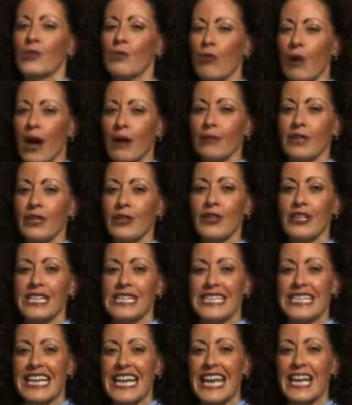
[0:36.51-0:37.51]
probably a good
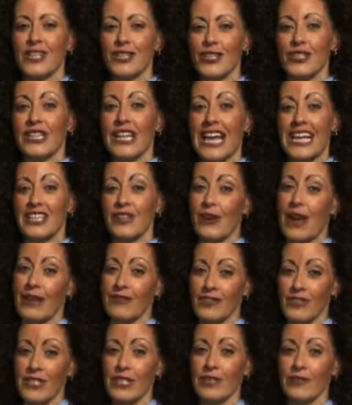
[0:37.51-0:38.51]
indication that you
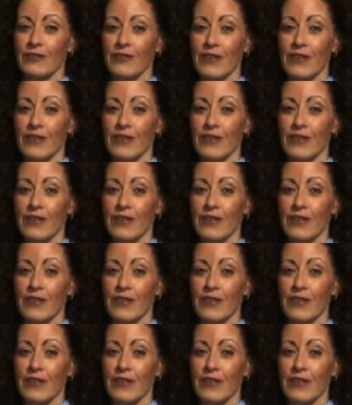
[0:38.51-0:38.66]
have seal